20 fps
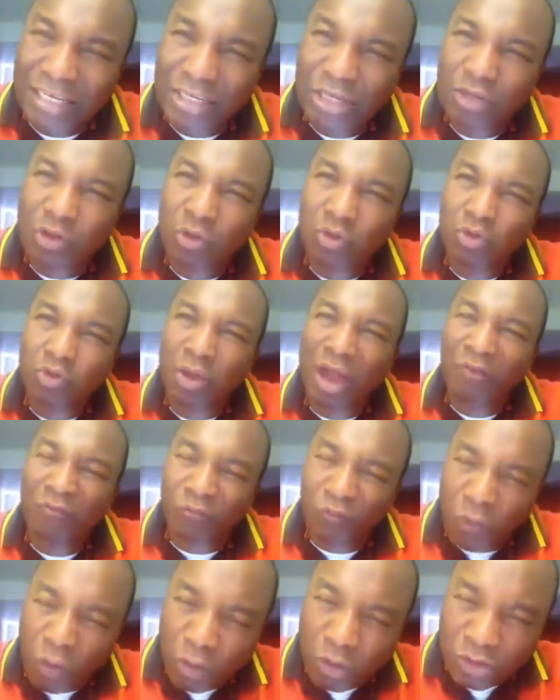you know, you are
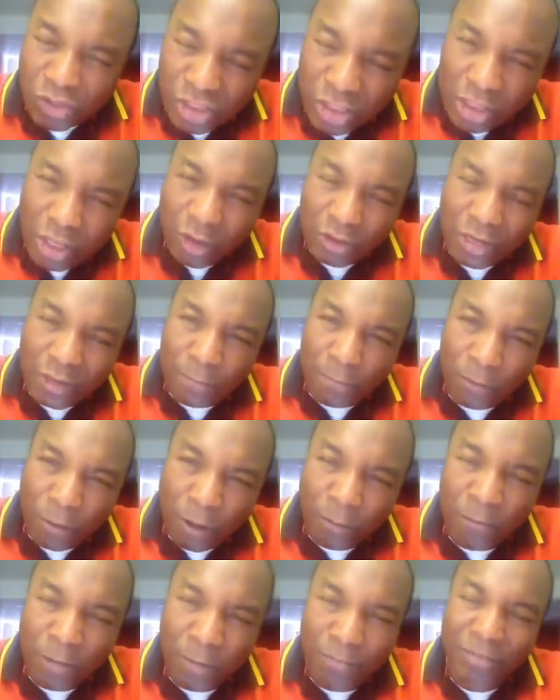focusing on the
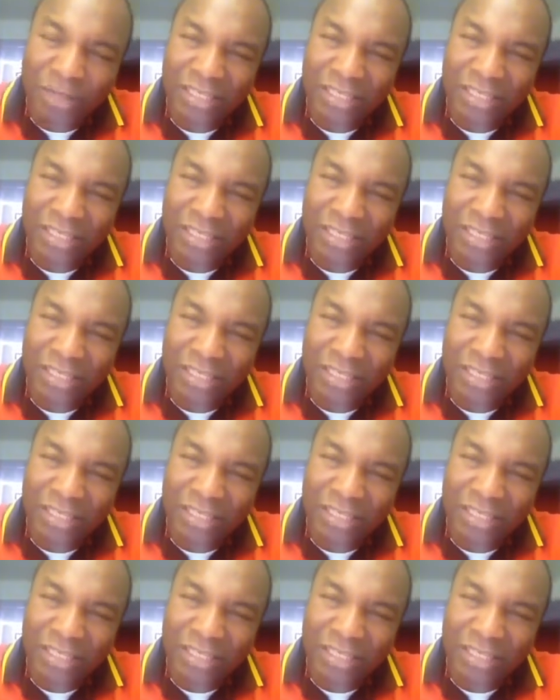problem.